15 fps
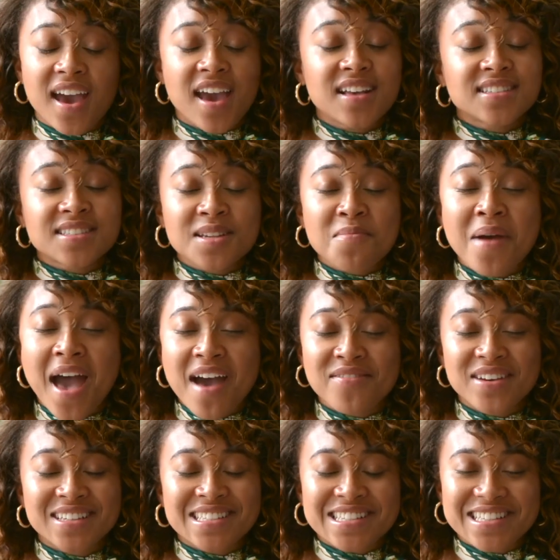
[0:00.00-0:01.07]
It's some
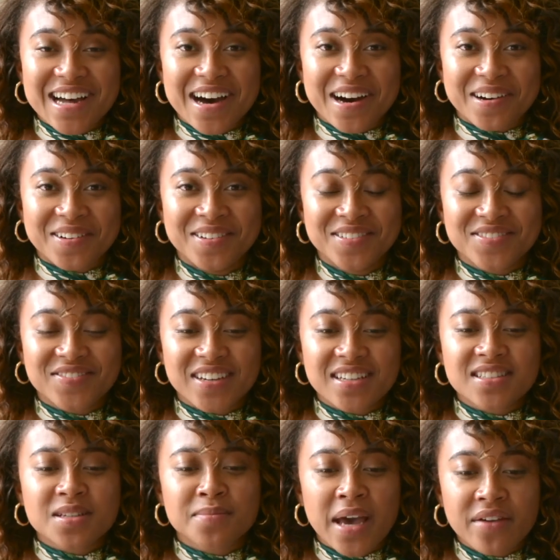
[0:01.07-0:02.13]
heavy stuff.
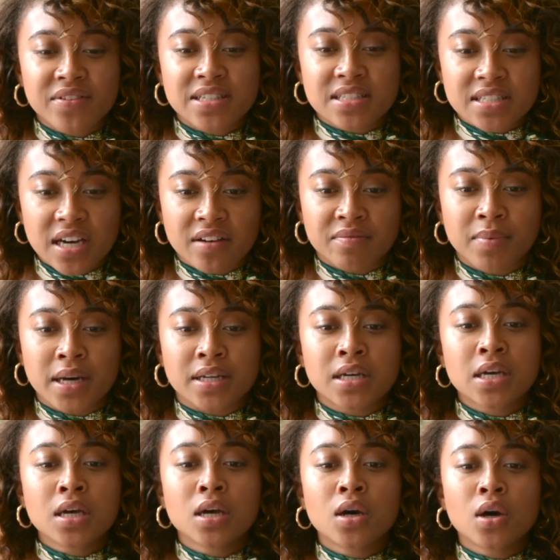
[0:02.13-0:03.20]
It's some heavy stuff, but
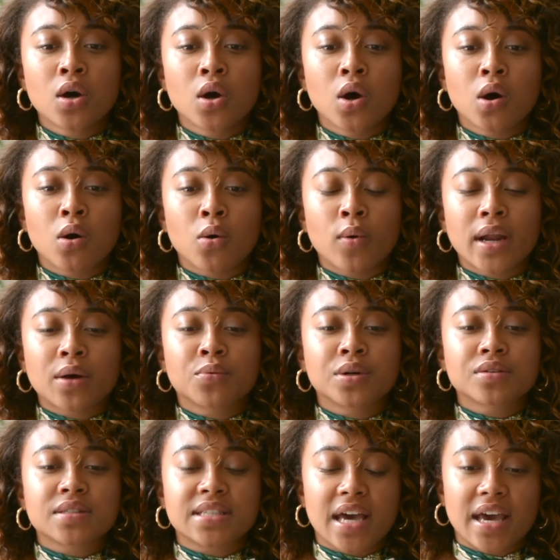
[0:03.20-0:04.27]
what I
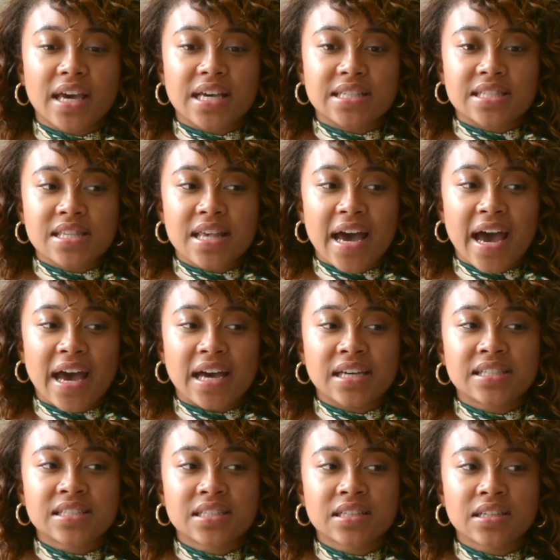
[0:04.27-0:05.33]
will say is
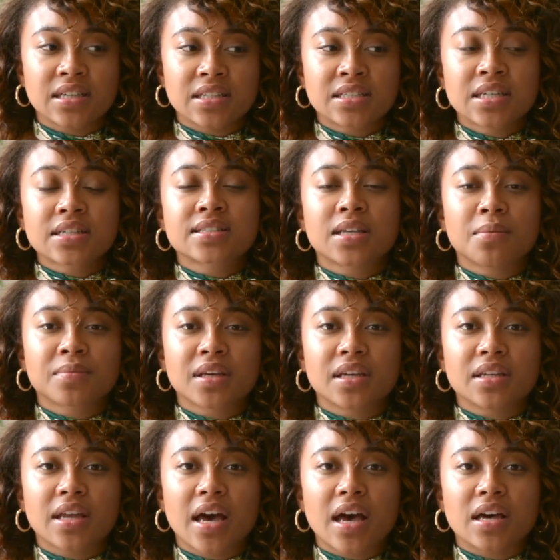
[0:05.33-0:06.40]
that it took
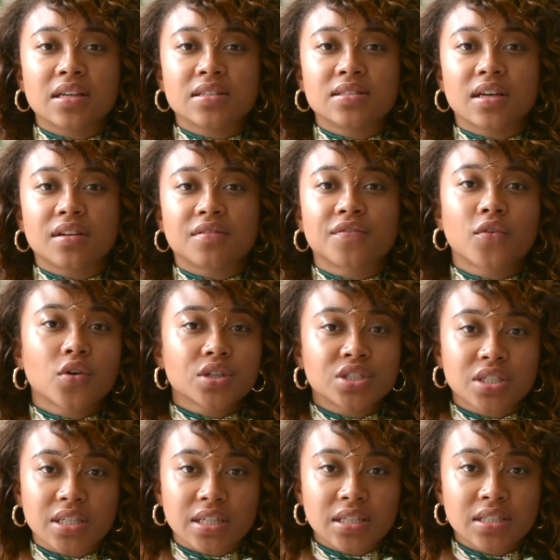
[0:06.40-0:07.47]
something as
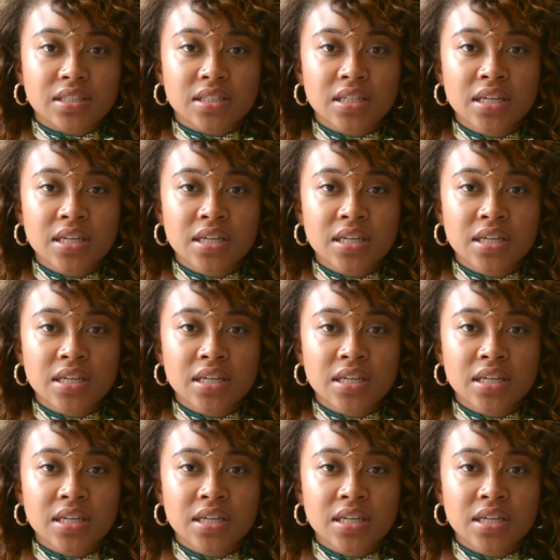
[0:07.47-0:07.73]
unfortunate